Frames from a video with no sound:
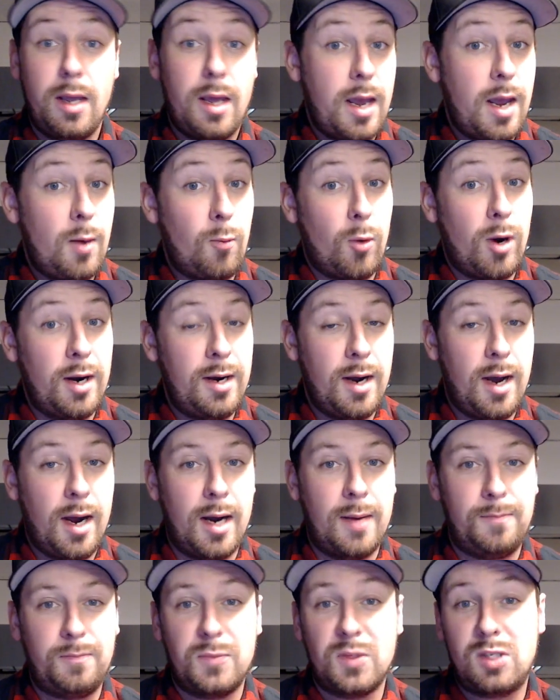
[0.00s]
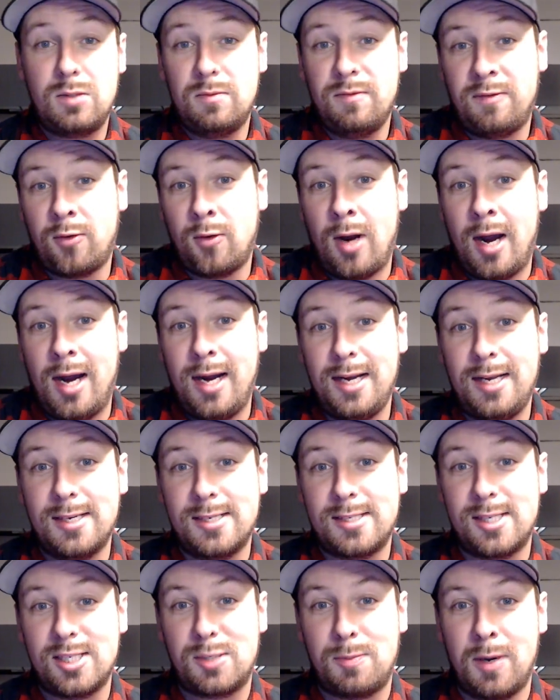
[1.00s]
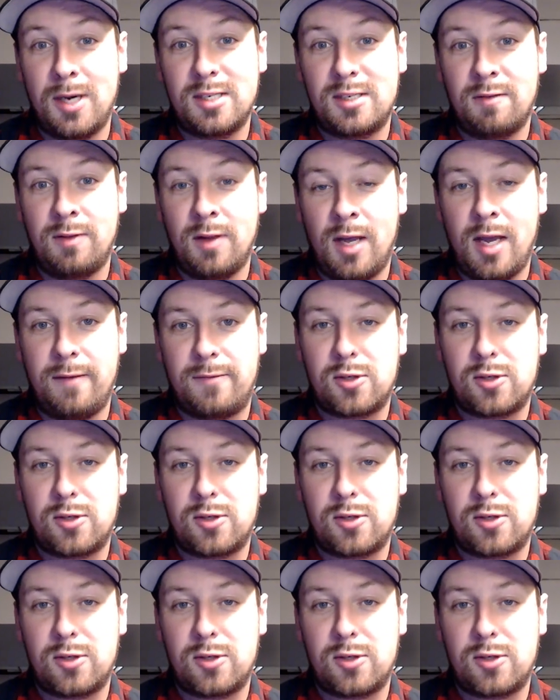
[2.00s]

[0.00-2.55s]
And why not? Variety is the spice of life.